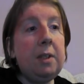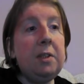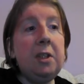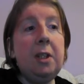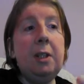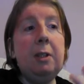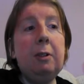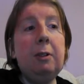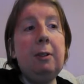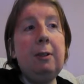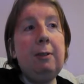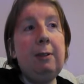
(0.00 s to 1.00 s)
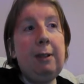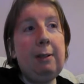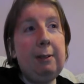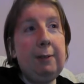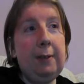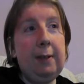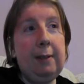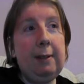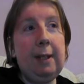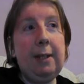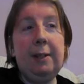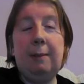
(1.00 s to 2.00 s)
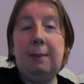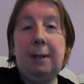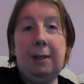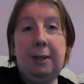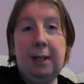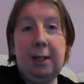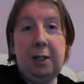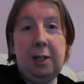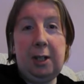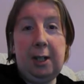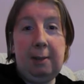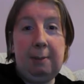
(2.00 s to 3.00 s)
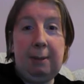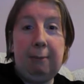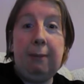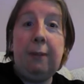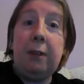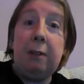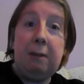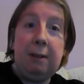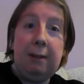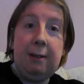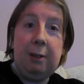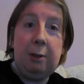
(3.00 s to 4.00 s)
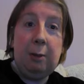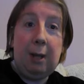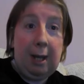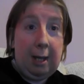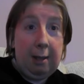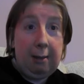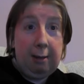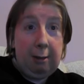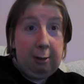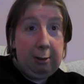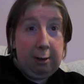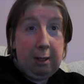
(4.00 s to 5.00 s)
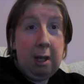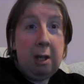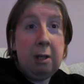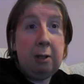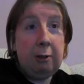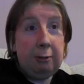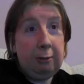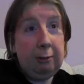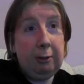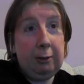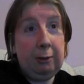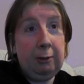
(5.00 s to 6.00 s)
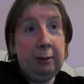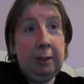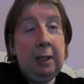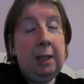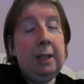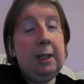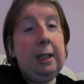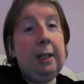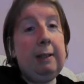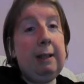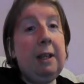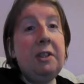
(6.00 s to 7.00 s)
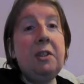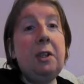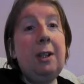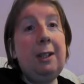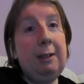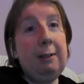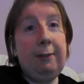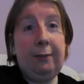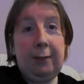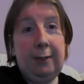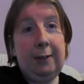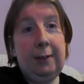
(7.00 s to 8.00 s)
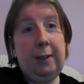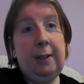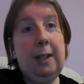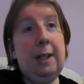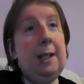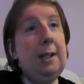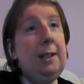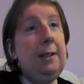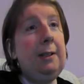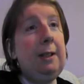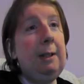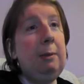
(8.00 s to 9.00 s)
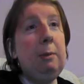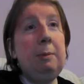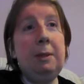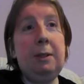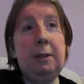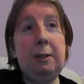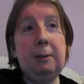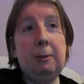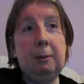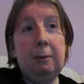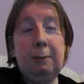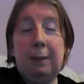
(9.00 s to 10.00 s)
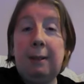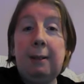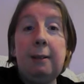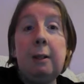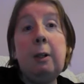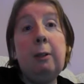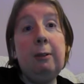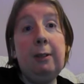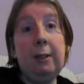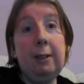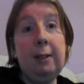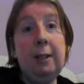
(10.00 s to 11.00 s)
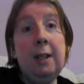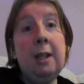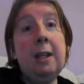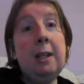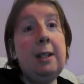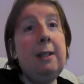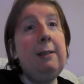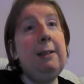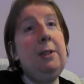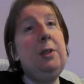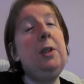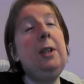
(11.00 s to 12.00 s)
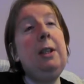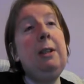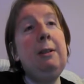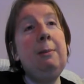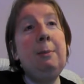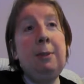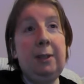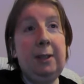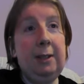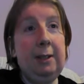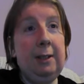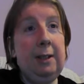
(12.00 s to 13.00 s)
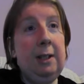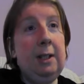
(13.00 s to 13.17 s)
she also discovers that the man that she has been referring to as her uncle is actually her father, and a woman called Mrs. Coulter is actually her mother.